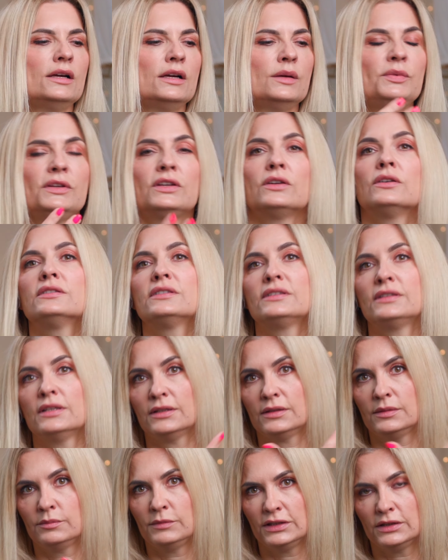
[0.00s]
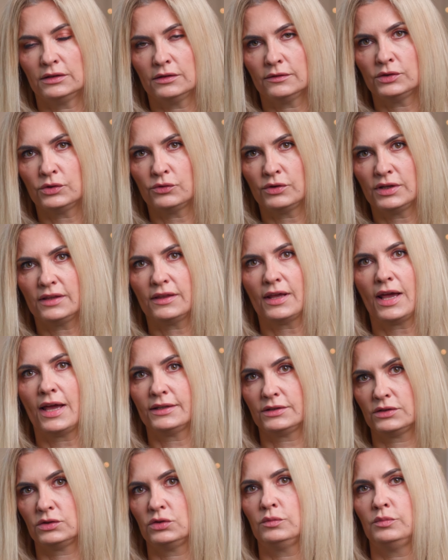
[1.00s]
because the middle of the wreath
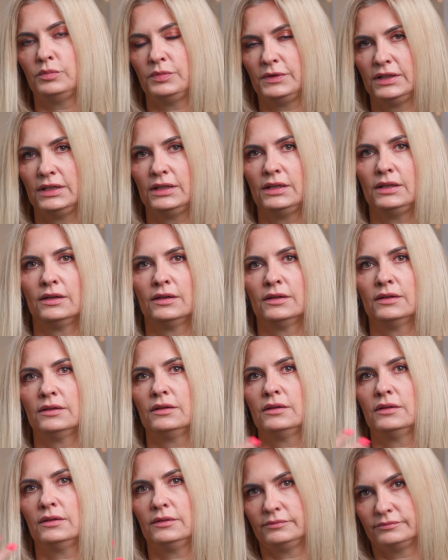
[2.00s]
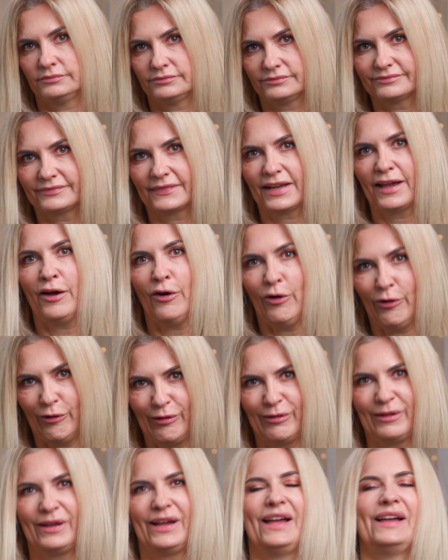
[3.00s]
has to be a
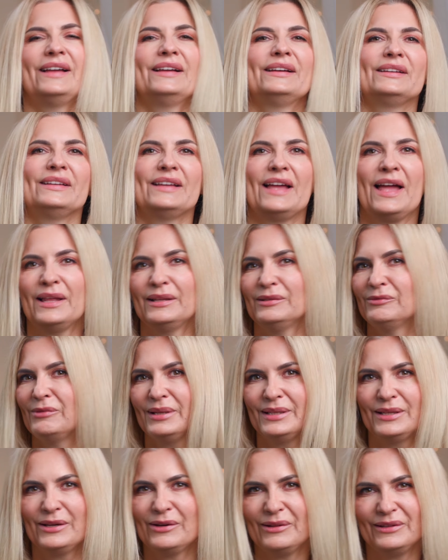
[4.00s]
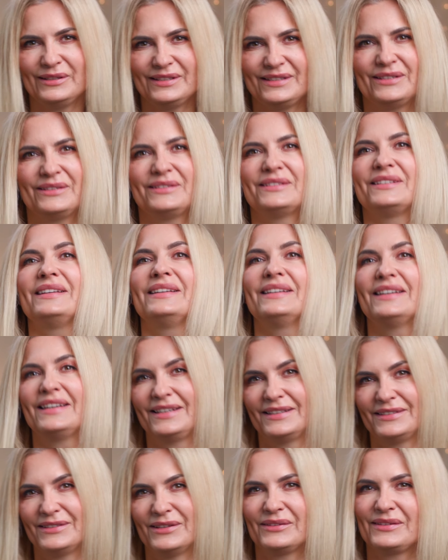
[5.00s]
hole, and when the hole is not seen, it
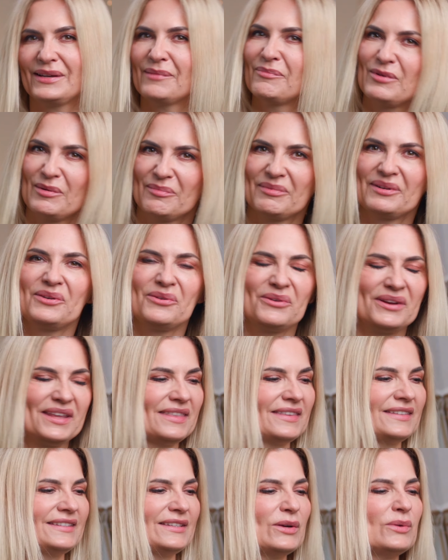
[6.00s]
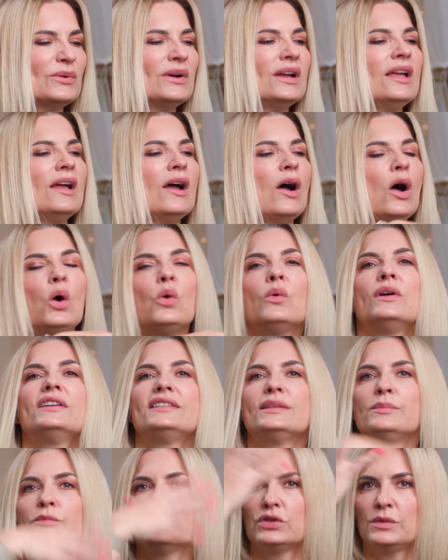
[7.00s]
is not a proper wreath. So always
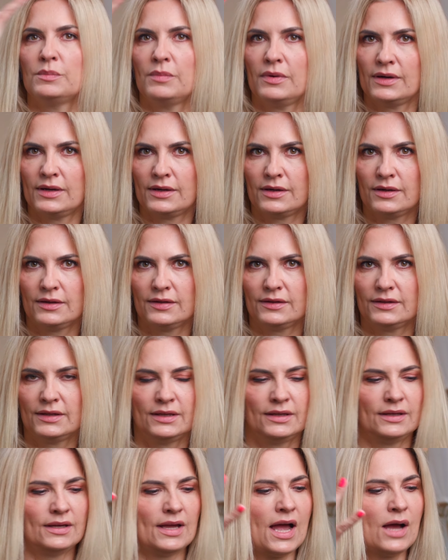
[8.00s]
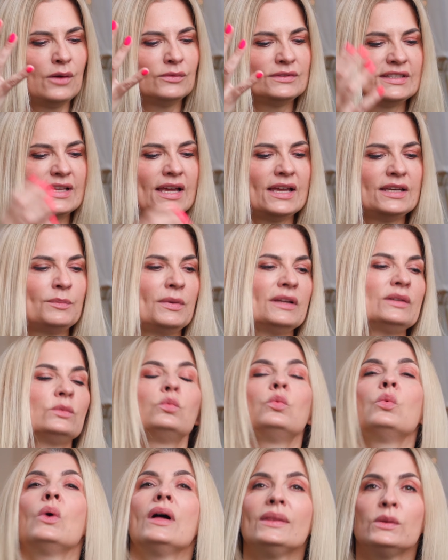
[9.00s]
the bushy part outside, but
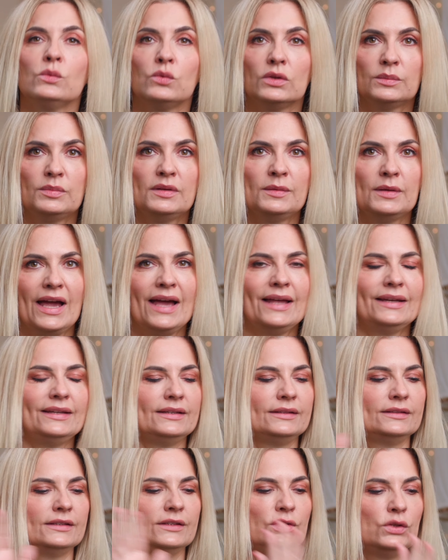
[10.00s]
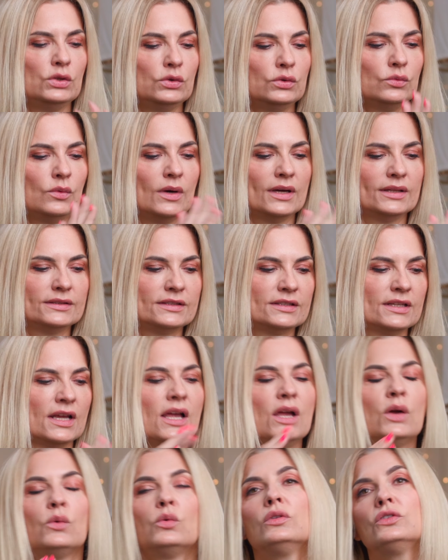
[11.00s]
when we'll be adding the new ones,
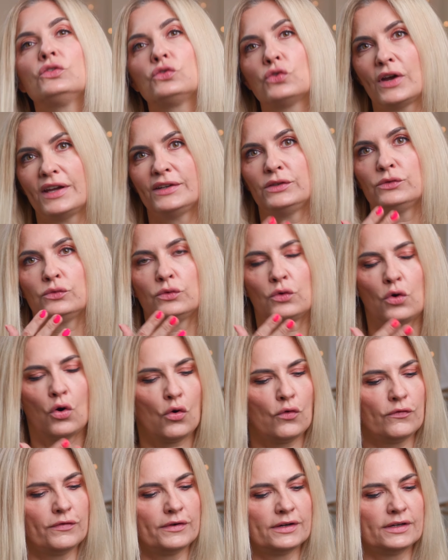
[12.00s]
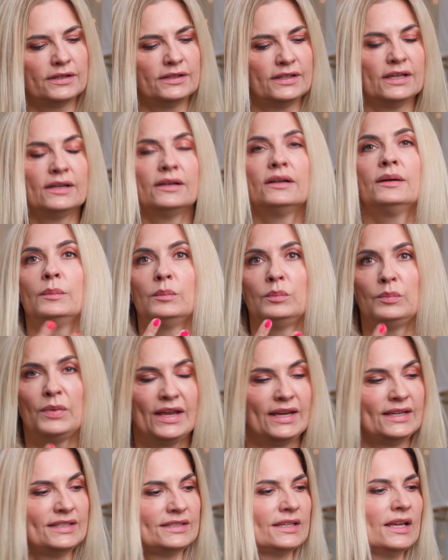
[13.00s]
we'll try to cover the
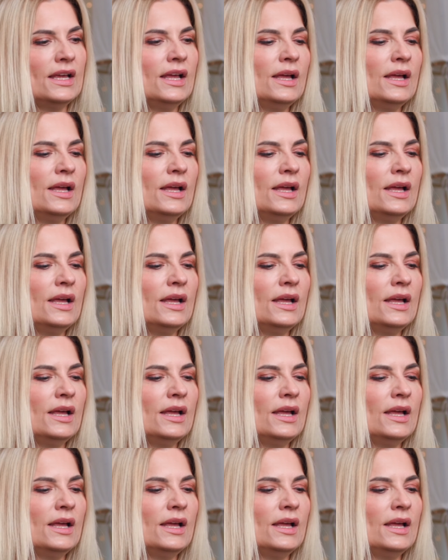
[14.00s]
base,